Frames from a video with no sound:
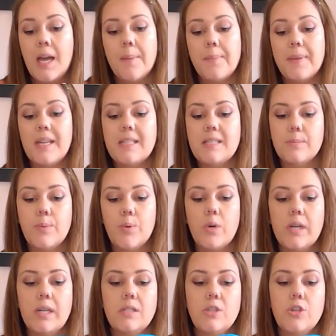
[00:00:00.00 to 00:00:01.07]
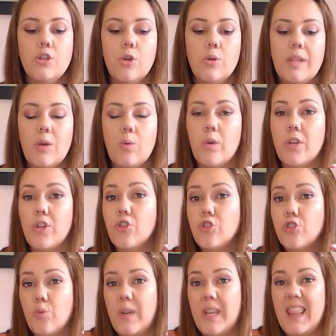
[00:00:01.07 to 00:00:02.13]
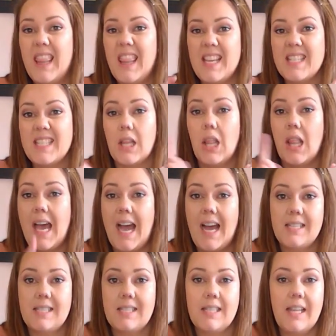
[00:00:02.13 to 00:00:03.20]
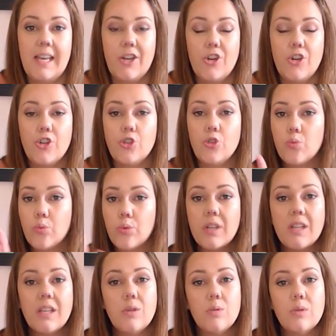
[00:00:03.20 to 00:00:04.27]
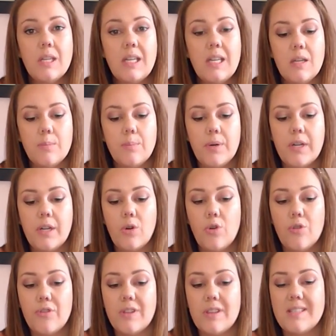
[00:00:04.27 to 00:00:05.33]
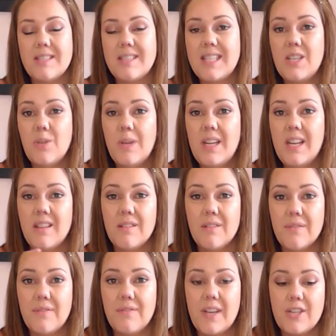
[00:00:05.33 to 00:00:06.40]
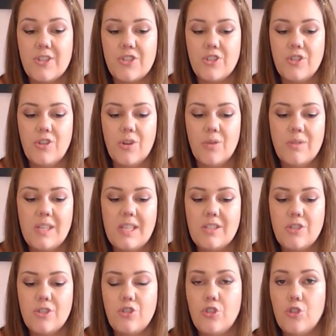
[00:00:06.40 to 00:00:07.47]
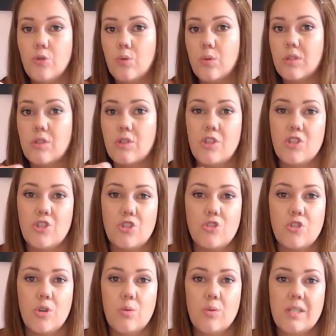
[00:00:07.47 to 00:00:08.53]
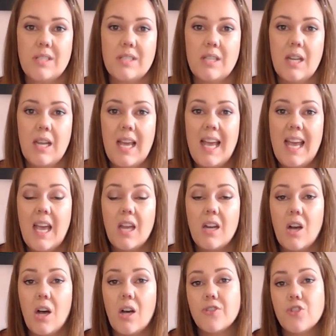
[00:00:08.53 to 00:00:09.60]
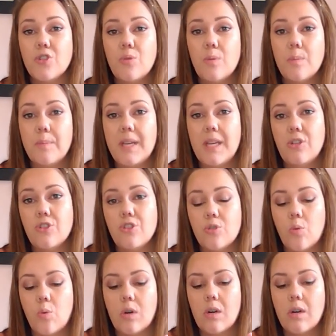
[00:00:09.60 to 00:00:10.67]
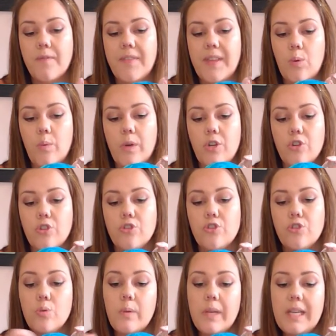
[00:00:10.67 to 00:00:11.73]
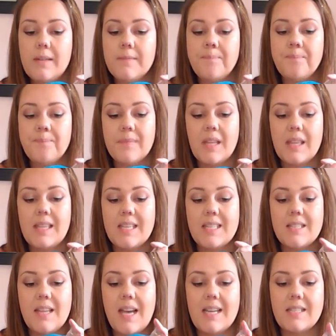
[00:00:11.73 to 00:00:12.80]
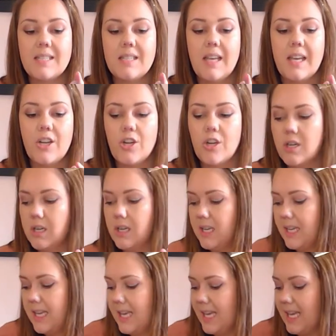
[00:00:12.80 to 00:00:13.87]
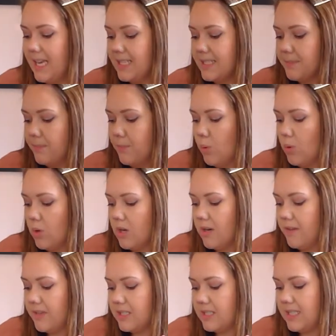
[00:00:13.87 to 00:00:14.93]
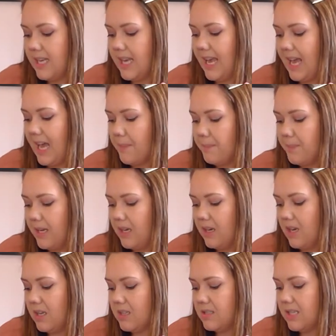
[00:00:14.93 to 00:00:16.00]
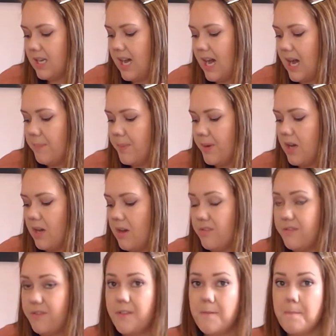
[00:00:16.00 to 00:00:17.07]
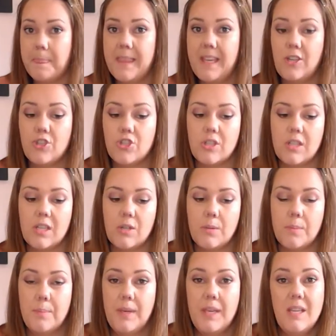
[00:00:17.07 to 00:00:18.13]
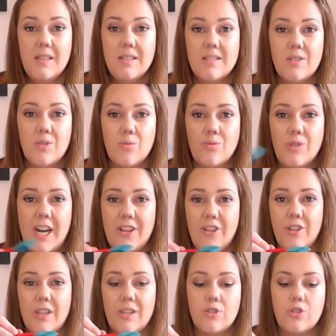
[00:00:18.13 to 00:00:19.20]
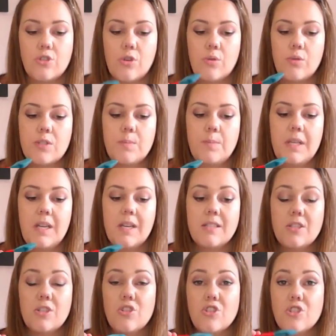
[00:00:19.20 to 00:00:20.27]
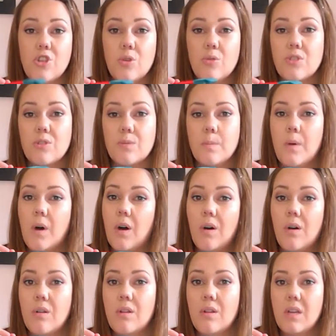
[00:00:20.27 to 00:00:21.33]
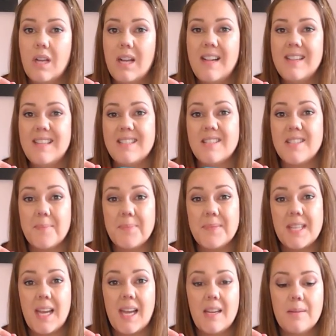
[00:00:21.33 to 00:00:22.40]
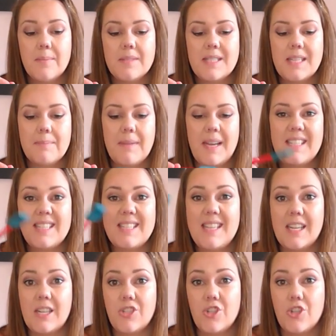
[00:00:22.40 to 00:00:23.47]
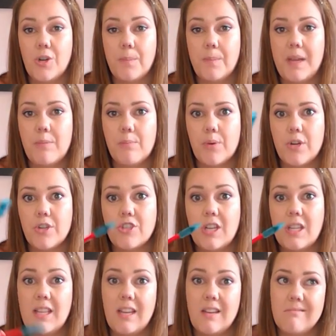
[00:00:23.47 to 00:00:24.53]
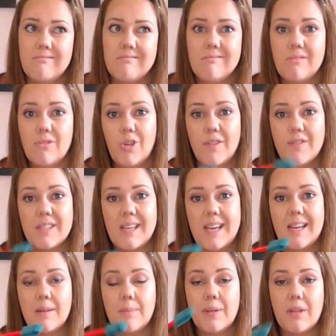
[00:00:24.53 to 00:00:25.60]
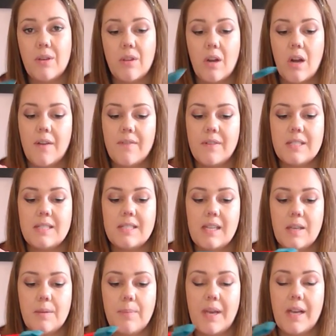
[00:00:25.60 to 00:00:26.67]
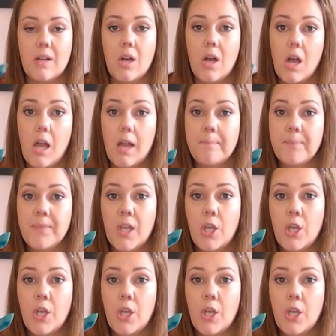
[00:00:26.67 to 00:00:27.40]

But it's important to note that when you're doing this last layer, you really only need to put it over the seaweed and the fish. You don't need to do the strokes. And also make sure that when you're doing this last layer, it's more of a tapping on top of each little piece rather than strokes, because they're so small. Sometimes it might stick to your paintbrush and then you have to kind of peel that off and stick it back on.